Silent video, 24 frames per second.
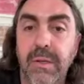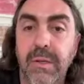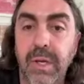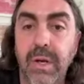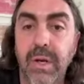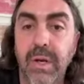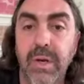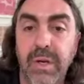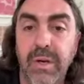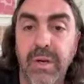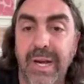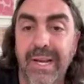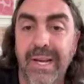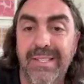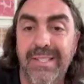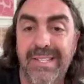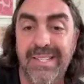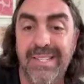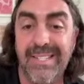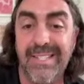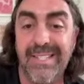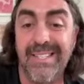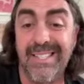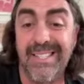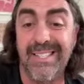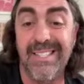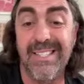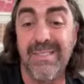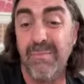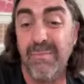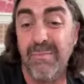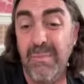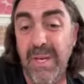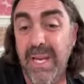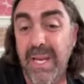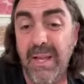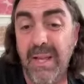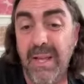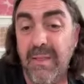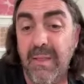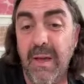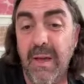you know, United States citizens meeting